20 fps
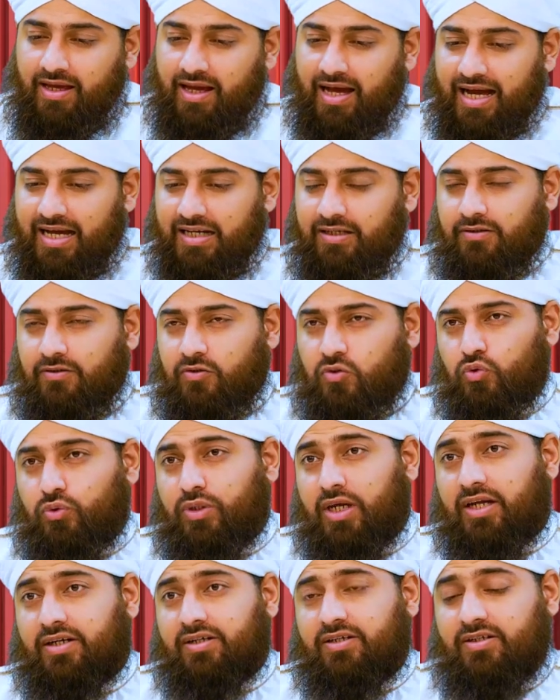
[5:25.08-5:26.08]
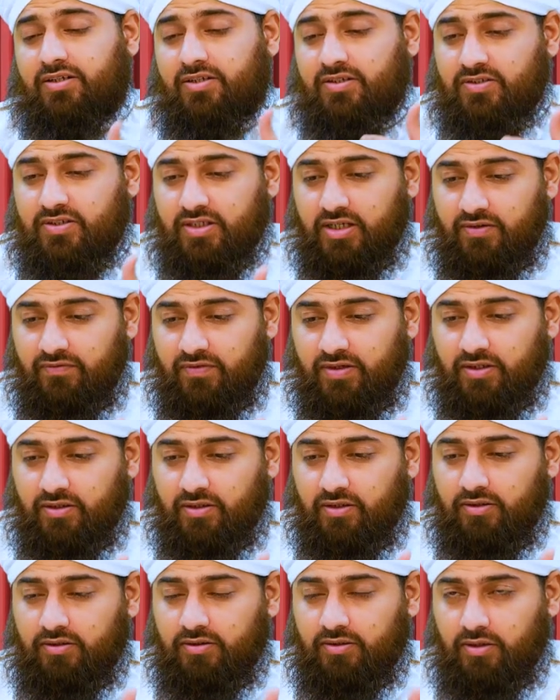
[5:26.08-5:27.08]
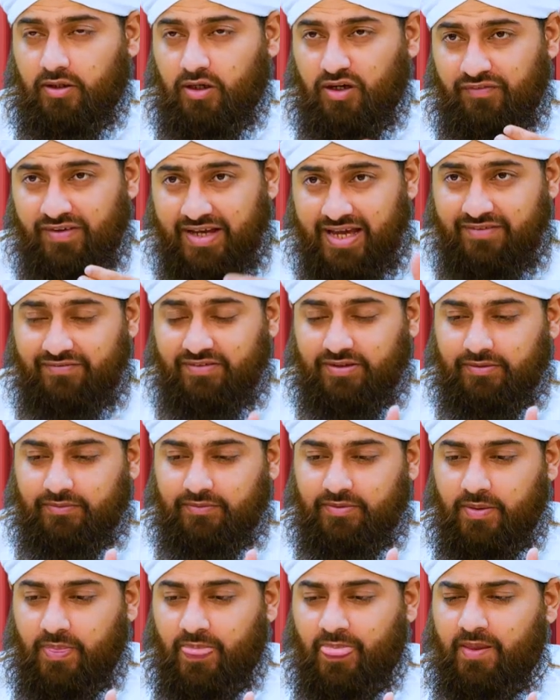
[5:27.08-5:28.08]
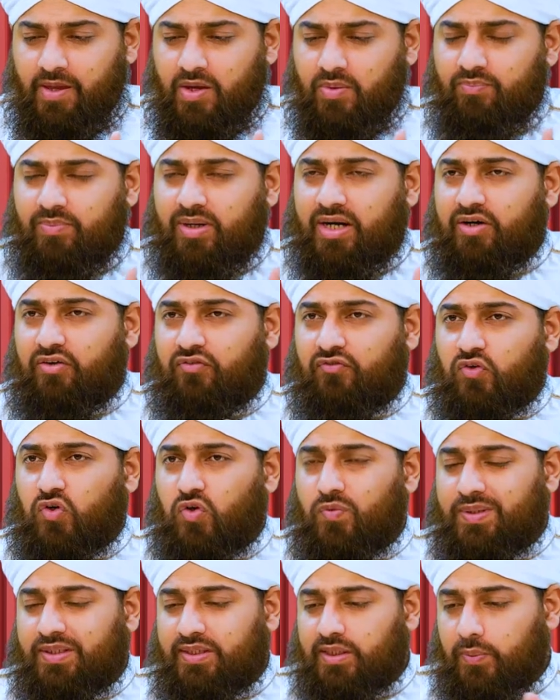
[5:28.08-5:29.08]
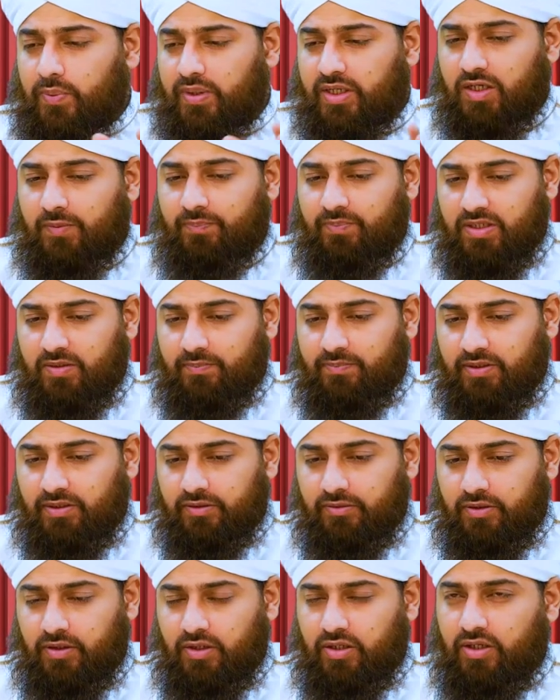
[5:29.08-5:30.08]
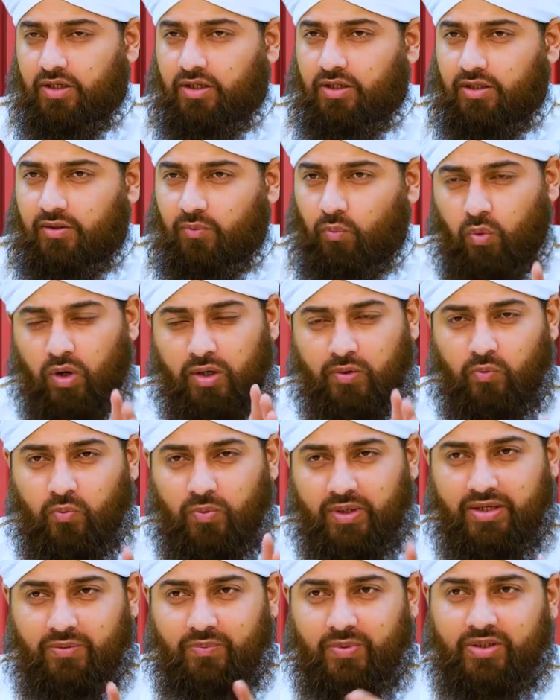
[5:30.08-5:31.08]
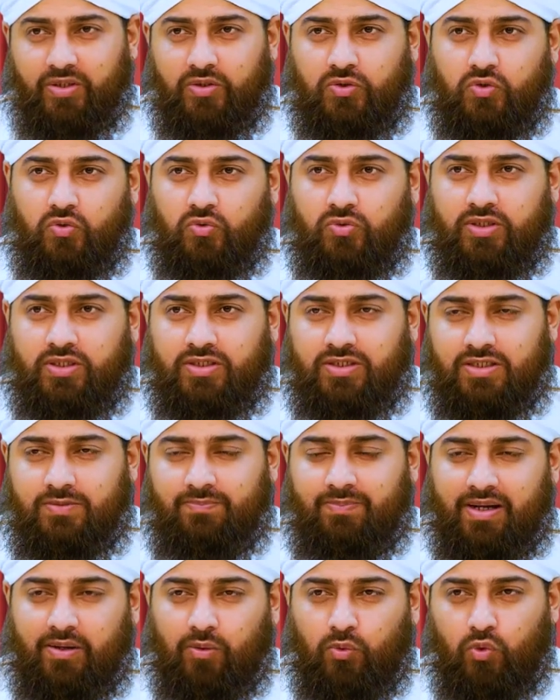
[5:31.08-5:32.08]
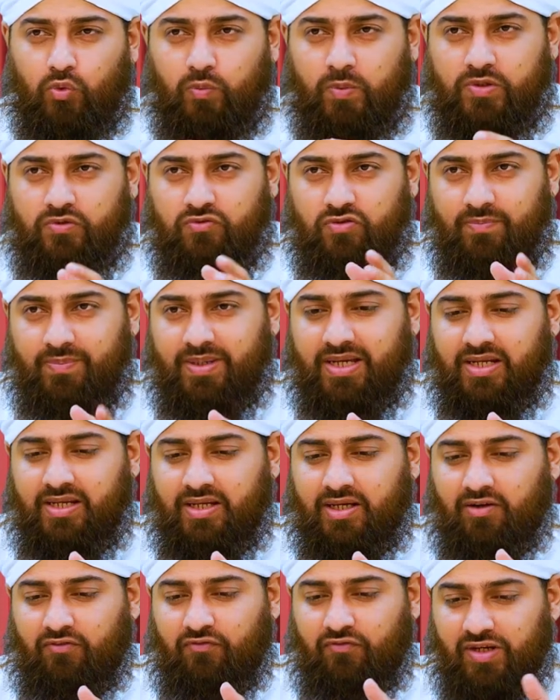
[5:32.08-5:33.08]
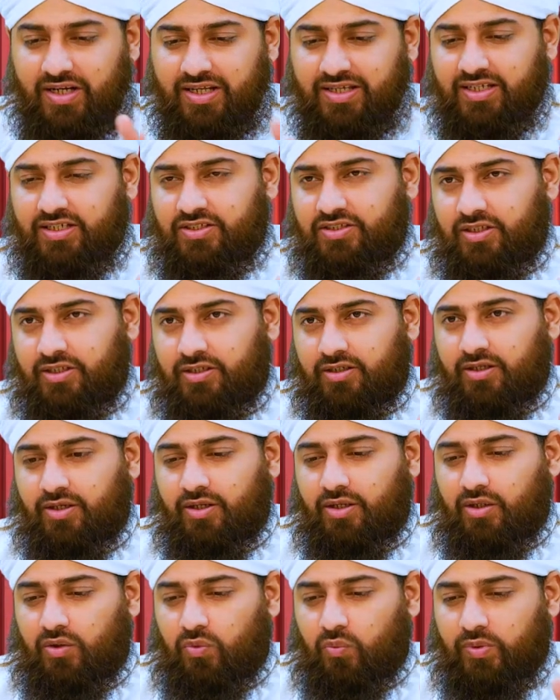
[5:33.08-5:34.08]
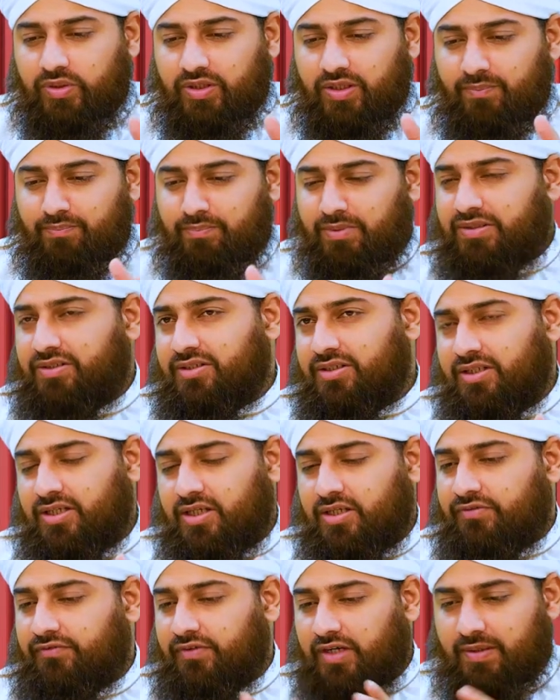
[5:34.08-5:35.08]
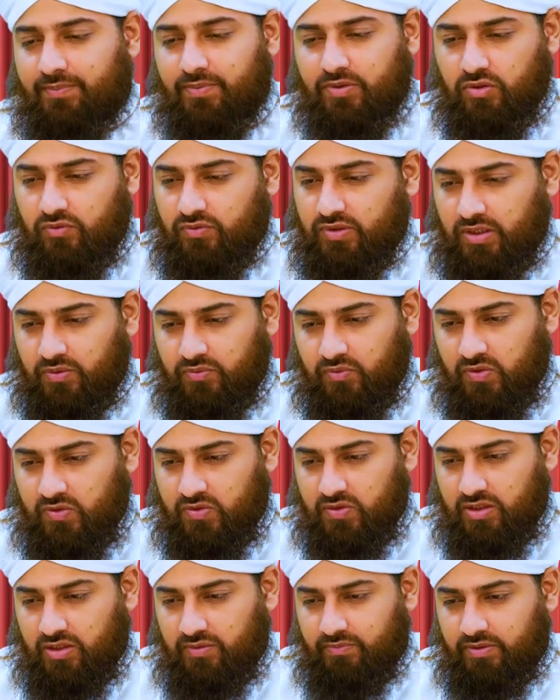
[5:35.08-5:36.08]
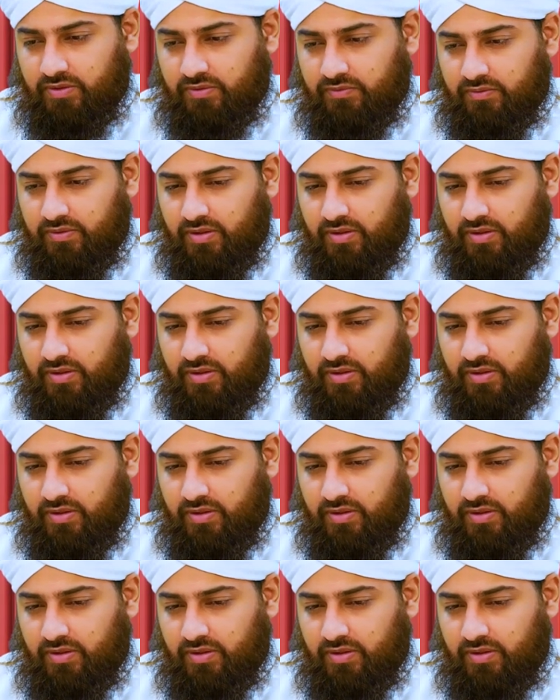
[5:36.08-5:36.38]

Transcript: and to get the deserving of heaven by reforming the wicked people, one way we can do this is by always remaining affiliated with the Madani environment of Dawat-e-Islami.